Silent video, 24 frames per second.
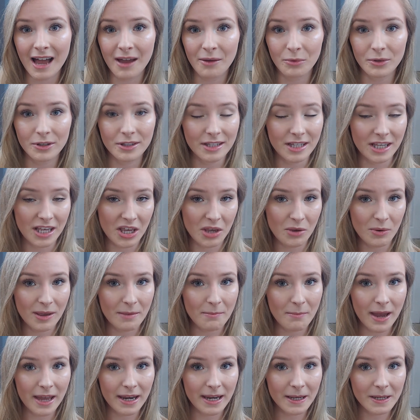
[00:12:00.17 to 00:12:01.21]
will see you in
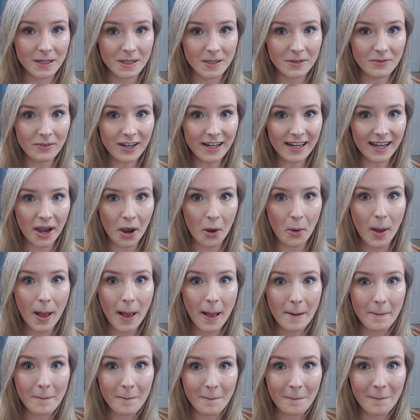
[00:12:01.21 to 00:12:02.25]
my next video.
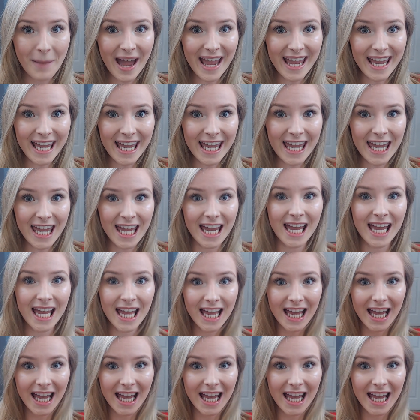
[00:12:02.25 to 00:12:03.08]
Bye!